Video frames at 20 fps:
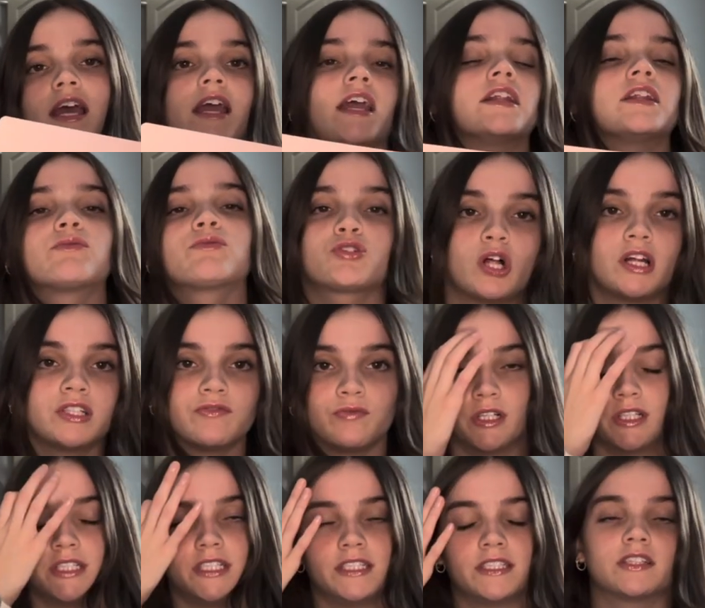and there was lots of
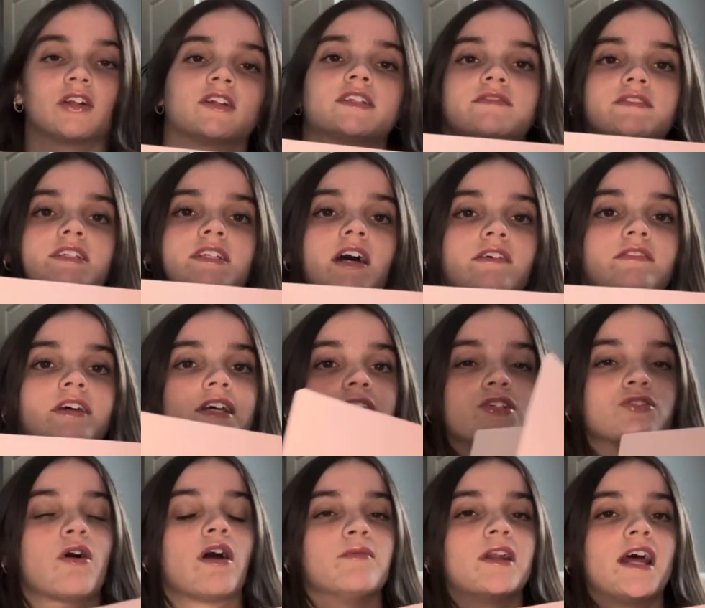worksheets, lots of stuff,
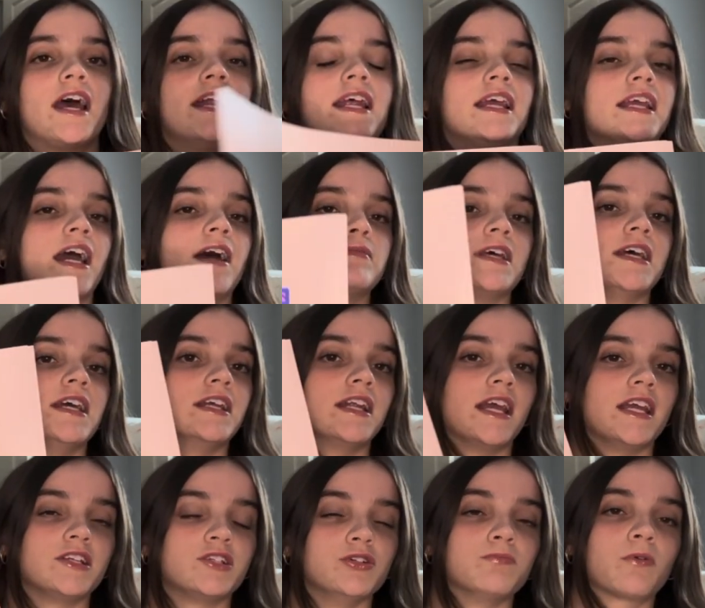so I went ahead and kept it in
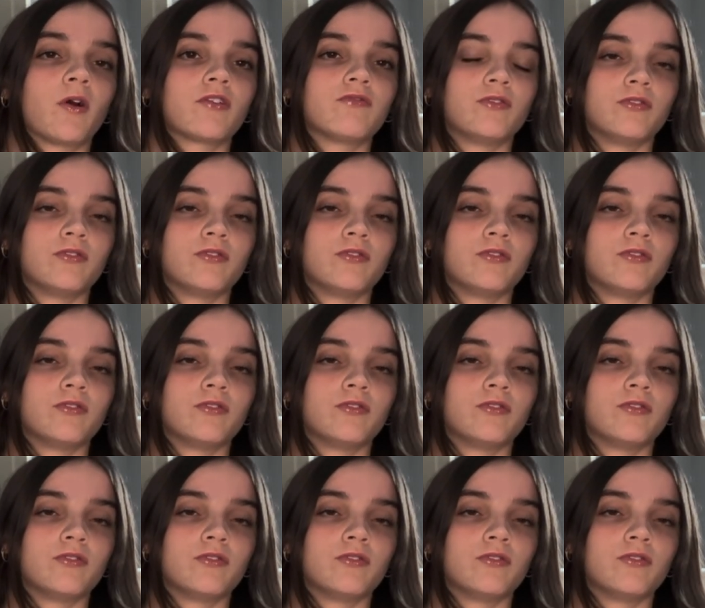a 2-prong